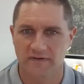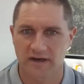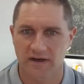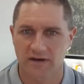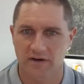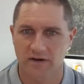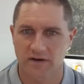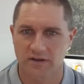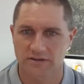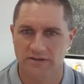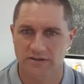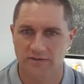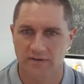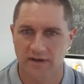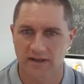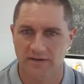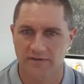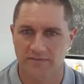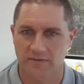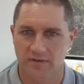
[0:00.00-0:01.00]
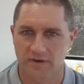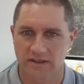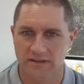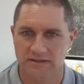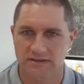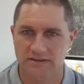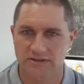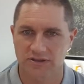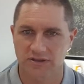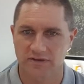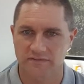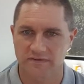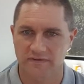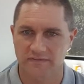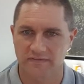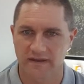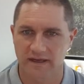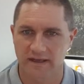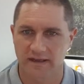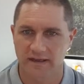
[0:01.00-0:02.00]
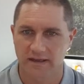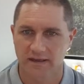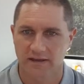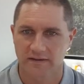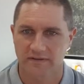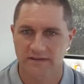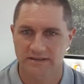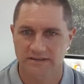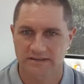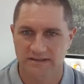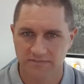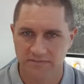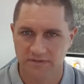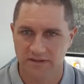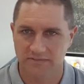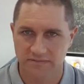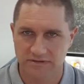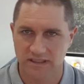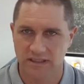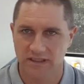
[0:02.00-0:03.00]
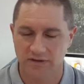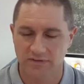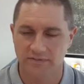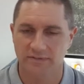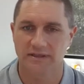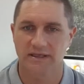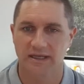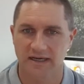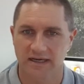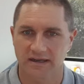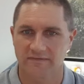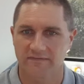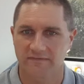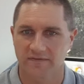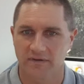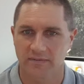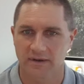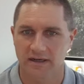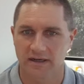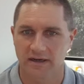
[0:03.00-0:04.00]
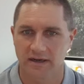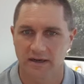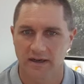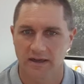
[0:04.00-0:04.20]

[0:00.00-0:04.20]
osteoarthritis in terms of the symptoms that you'll be getting from it,